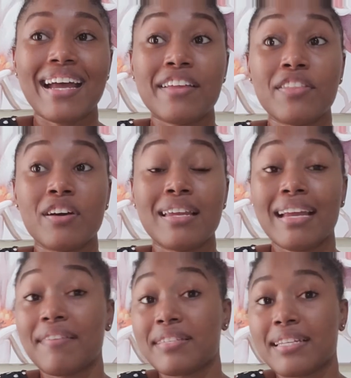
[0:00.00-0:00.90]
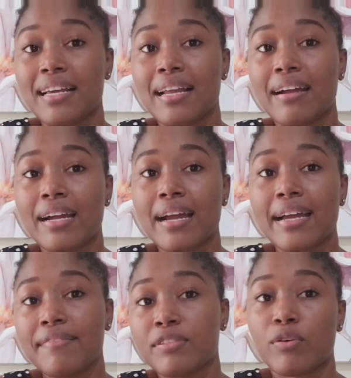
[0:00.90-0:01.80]
either lifestyle
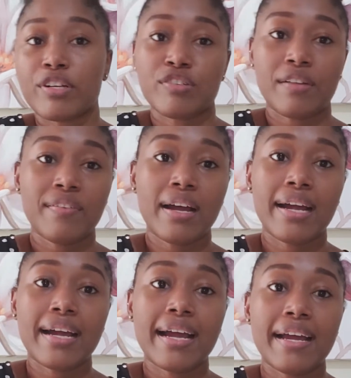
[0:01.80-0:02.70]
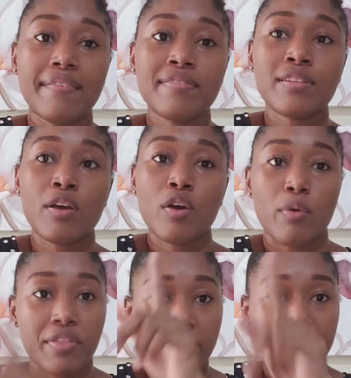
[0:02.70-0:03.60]
archives or travel archives
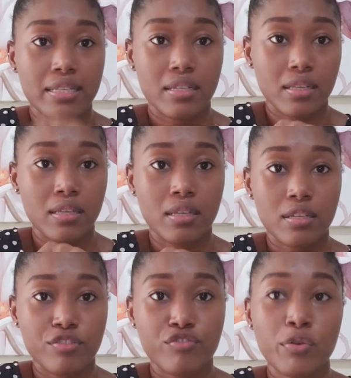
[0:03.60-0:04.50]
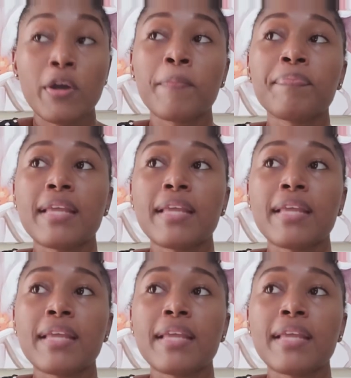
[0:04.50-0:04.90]
with a little stroke,